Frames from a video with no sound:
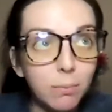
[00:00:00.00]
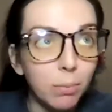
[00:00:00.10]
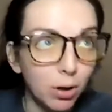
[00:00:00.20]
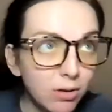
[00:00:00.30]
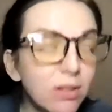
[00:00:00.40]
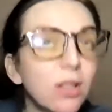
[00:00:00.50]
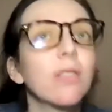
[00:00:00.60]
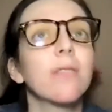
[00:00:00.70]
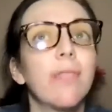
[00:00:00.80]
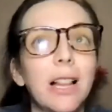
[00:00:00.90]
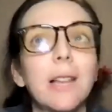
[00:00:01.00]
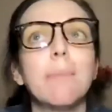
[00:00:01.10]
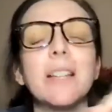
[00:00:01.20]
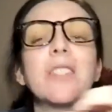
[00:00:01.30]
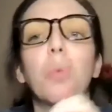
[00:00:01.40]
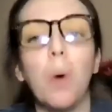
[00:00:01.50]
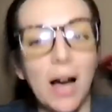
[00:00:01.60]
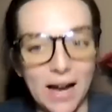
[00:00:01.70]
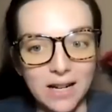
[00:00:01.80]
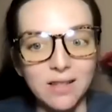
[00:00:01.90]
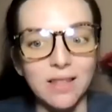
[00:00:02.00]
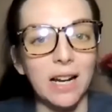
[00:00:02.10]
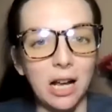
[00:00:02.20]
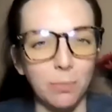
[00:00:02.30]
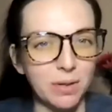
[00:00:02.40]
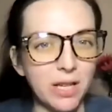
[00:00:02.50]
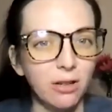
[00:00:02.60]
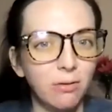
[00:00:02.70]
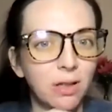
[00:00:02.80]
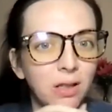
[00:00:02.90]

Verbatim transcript: personal development wise that helps you